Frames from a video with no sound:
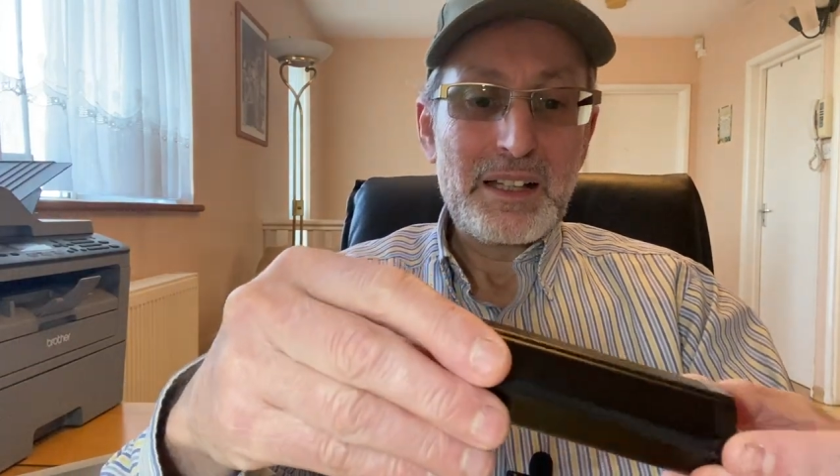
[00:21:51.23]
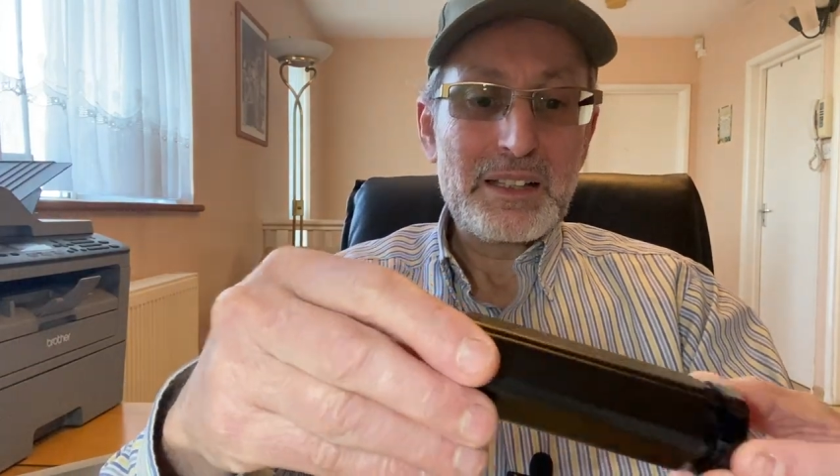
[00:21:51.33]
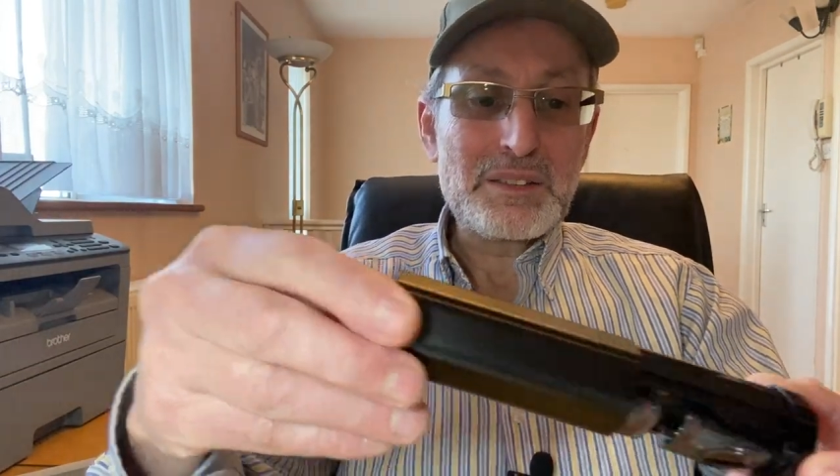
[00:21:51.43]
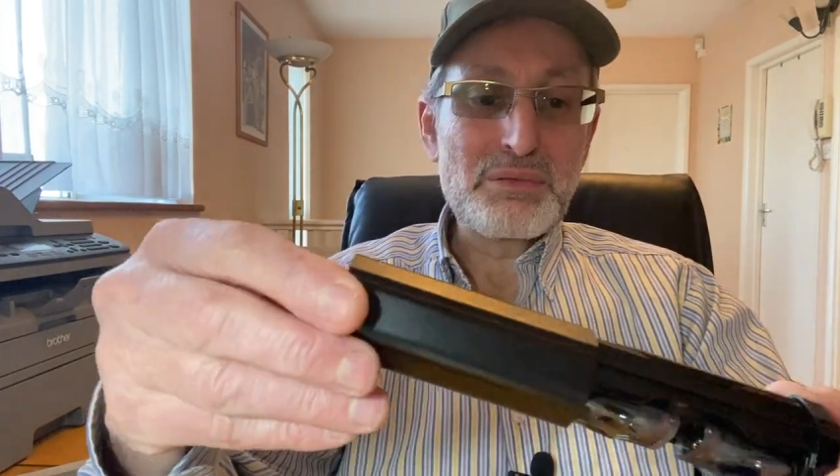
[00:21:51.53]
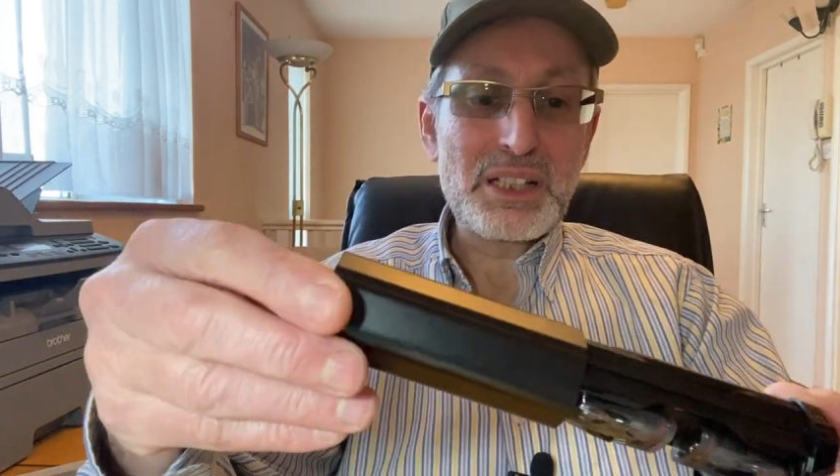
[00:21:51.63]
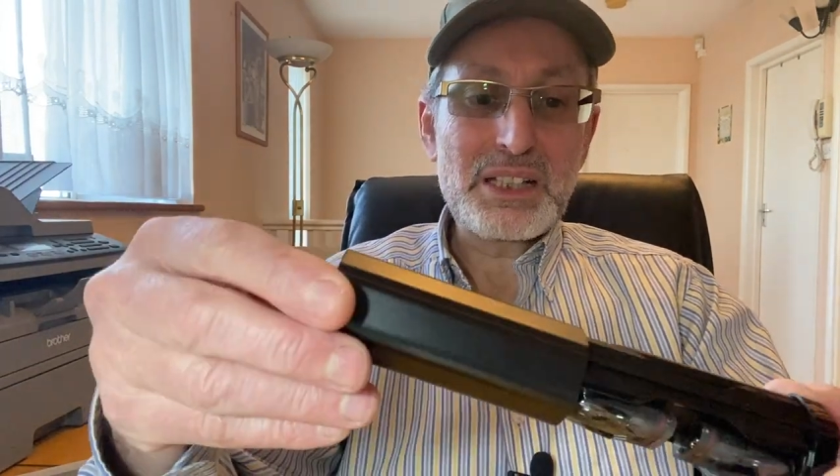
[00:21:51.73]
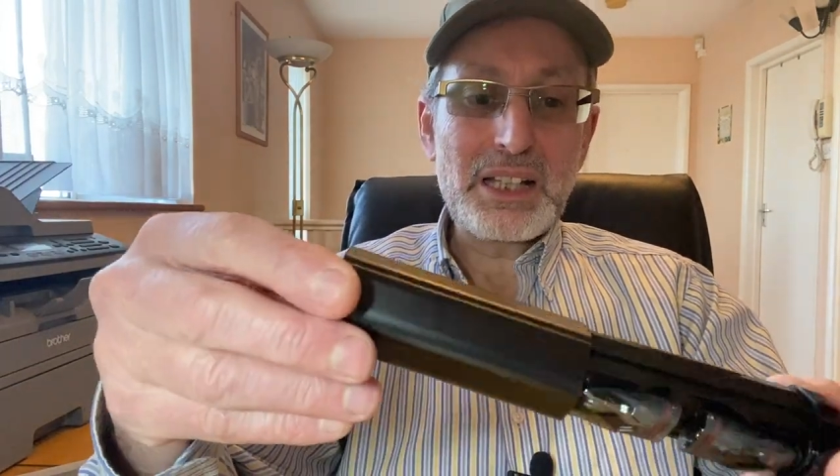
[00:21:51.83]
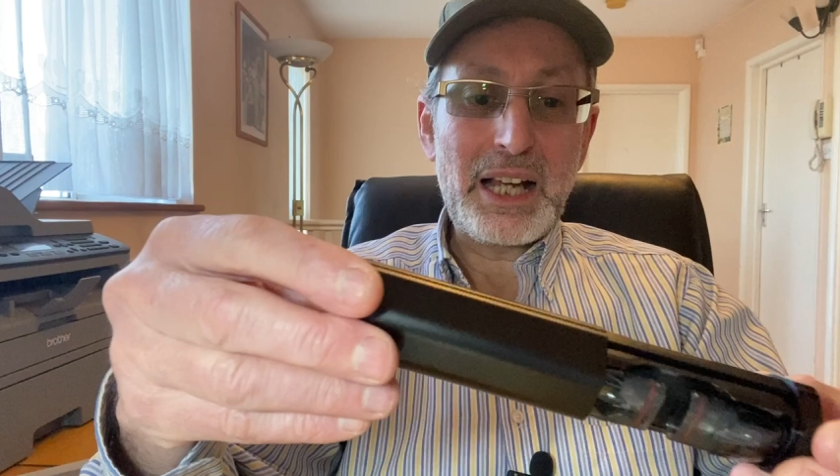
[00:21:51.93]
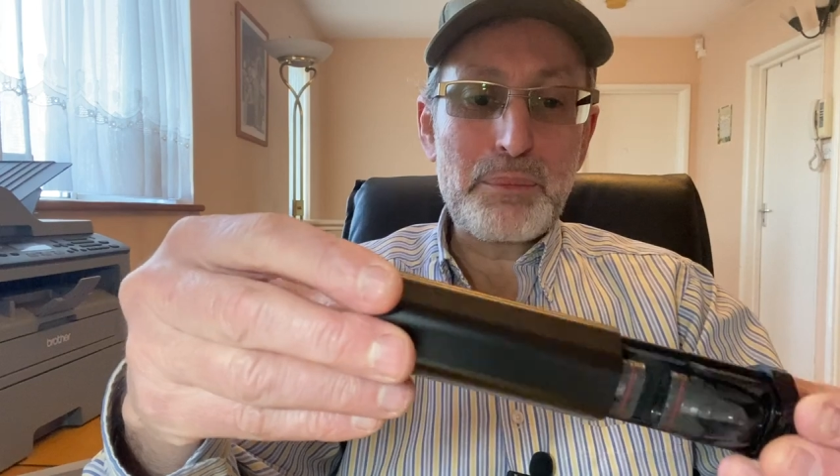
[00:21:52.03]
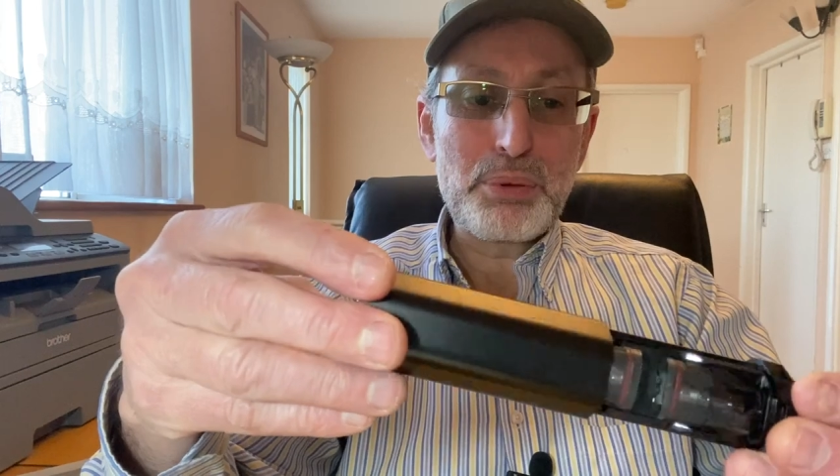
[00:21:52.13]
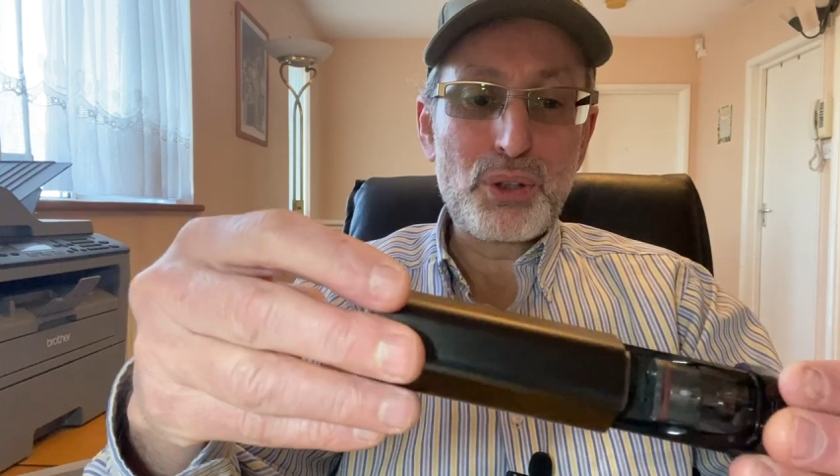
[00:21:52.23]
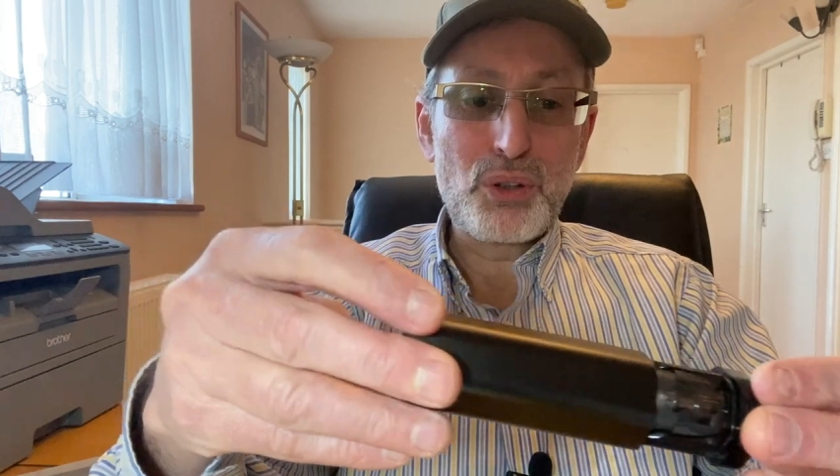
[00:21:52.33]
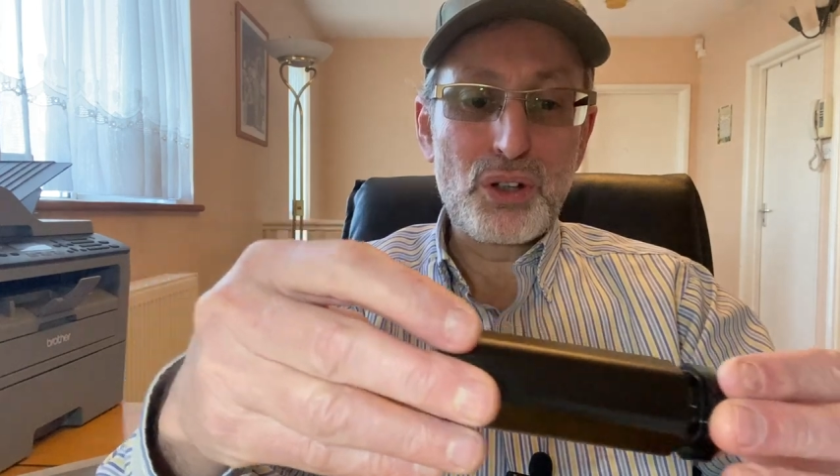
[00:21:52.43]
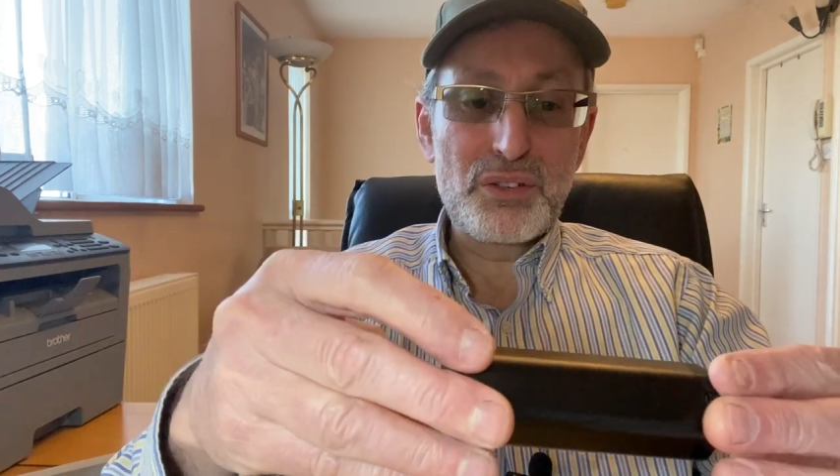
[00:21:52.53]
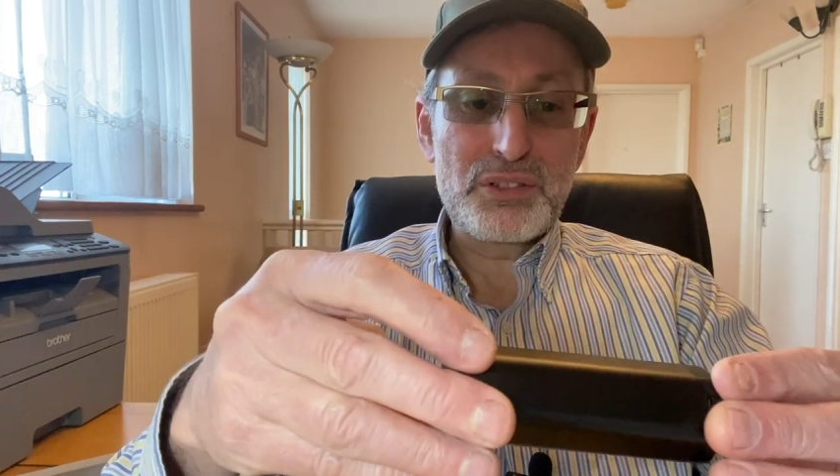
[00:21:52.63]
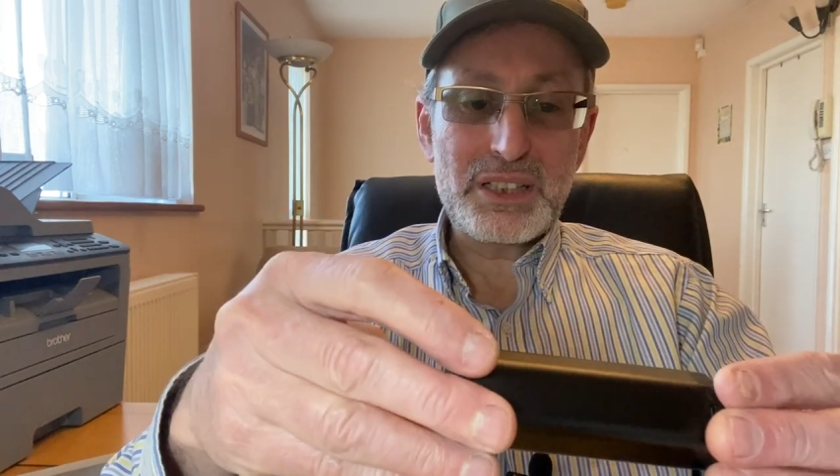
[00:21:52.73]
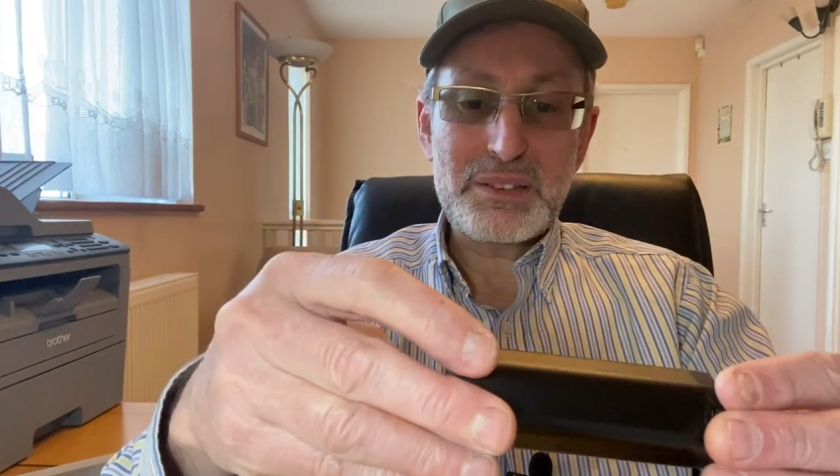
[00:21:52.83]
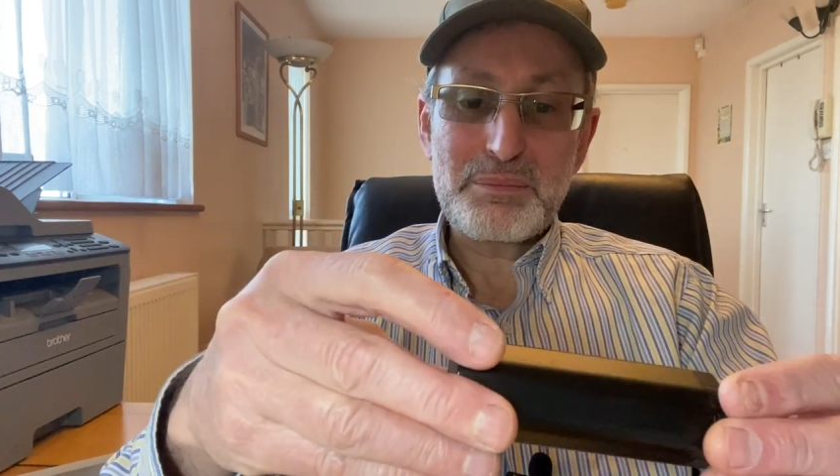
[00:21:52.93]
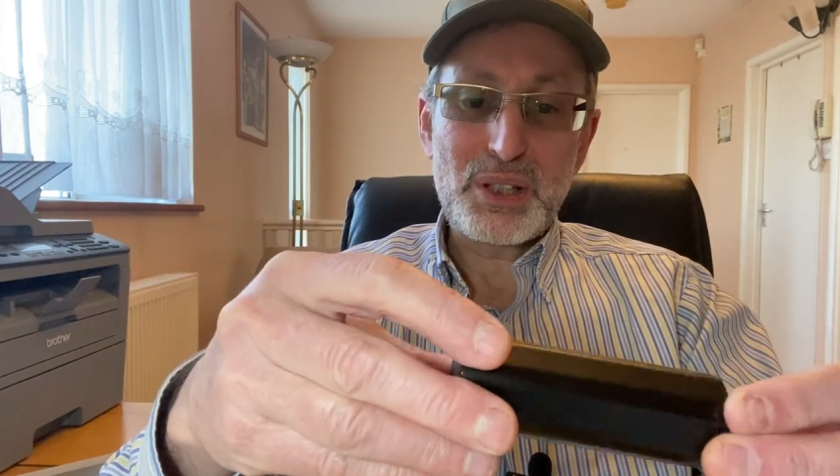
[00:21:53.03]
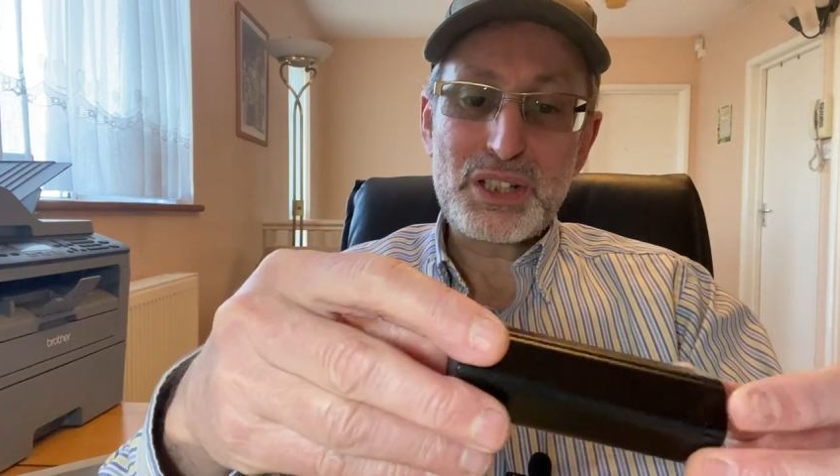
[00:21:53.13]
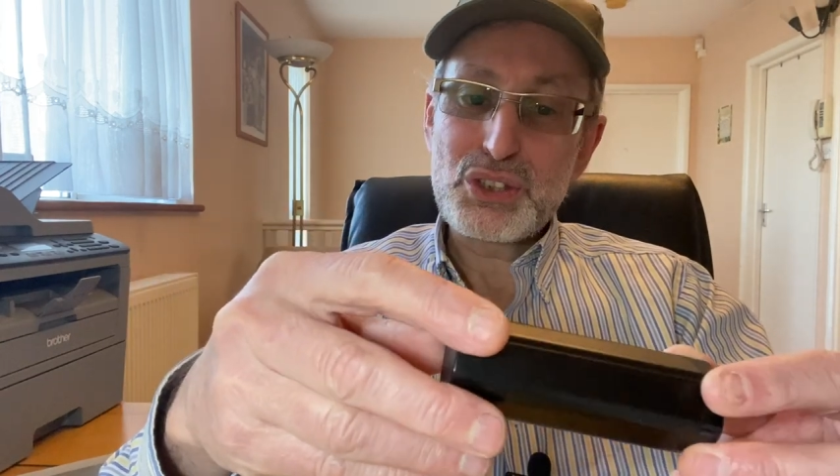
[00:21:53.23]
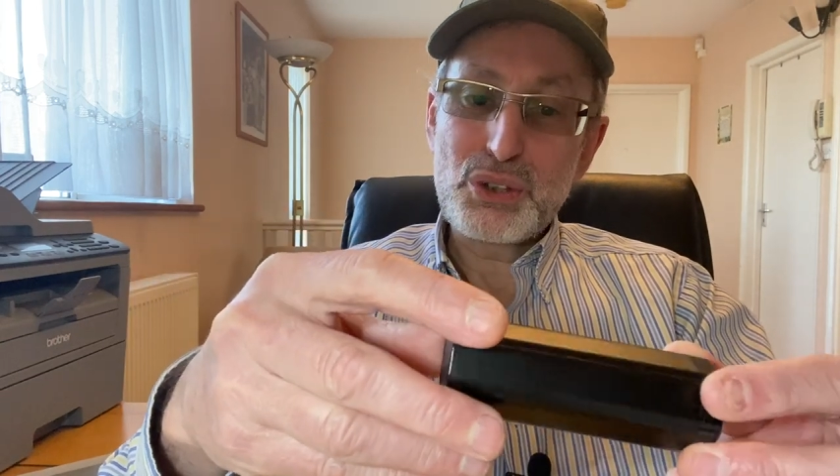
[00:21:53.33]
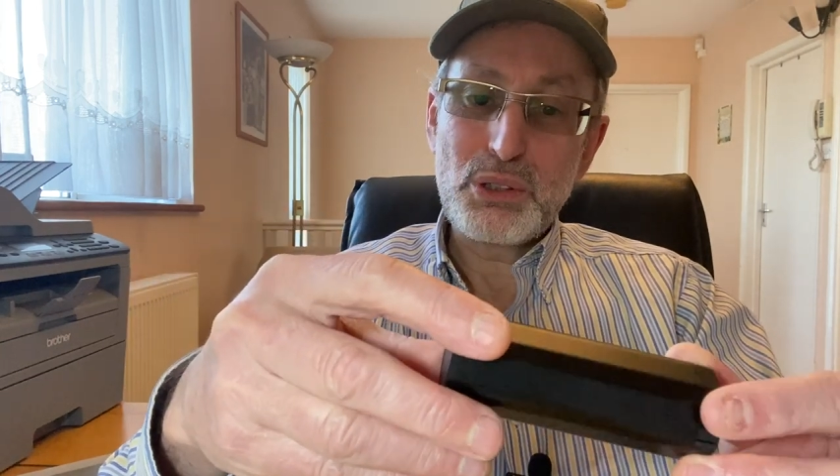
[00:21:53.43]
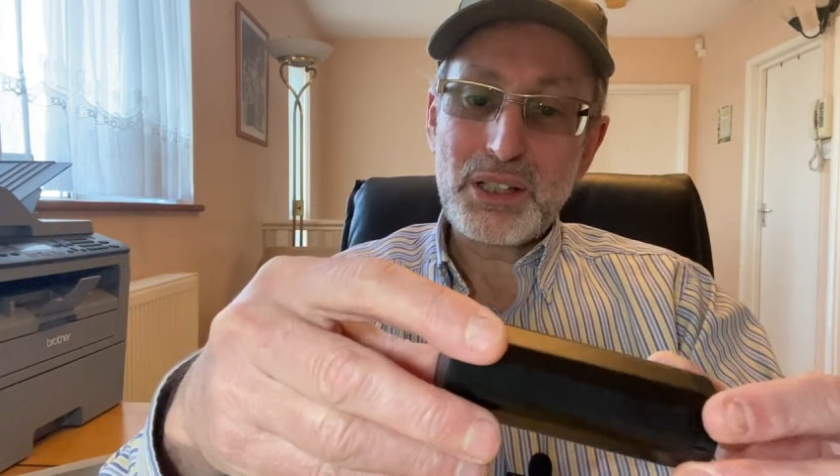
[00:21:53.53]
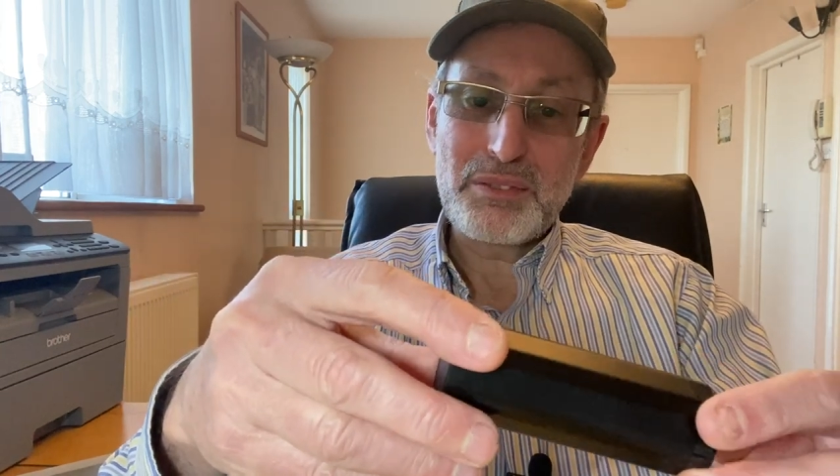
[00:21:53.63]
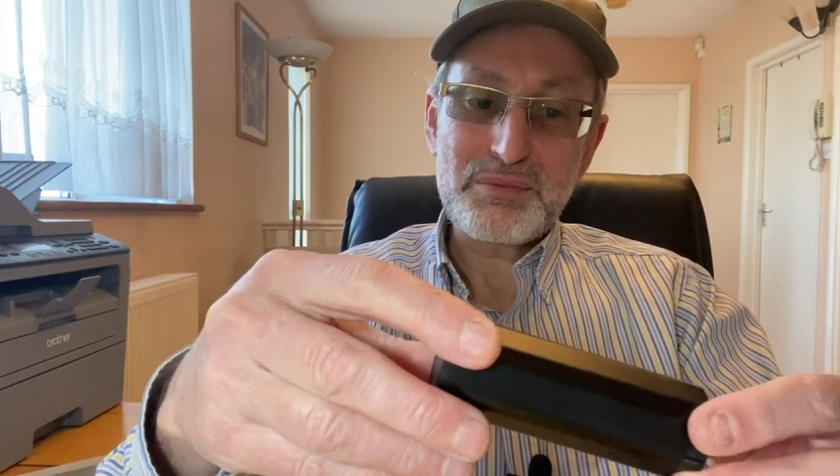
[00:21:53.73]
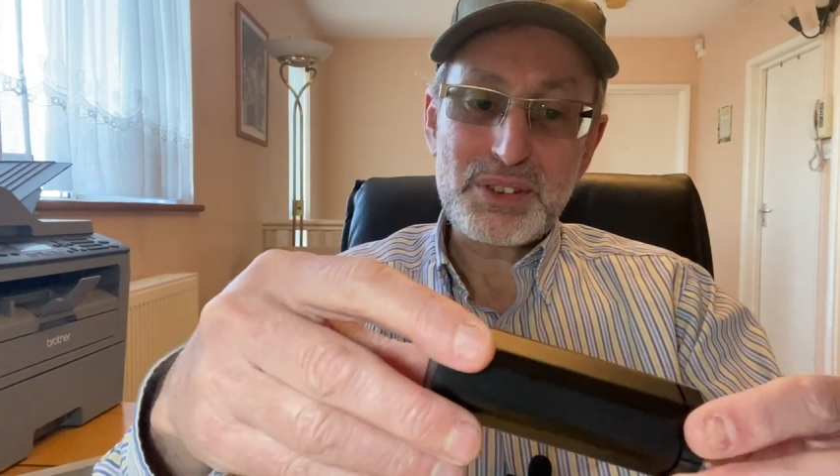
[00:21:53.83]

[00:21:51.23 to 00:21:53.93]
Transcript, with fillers: is written Apple all over it, but it's U L,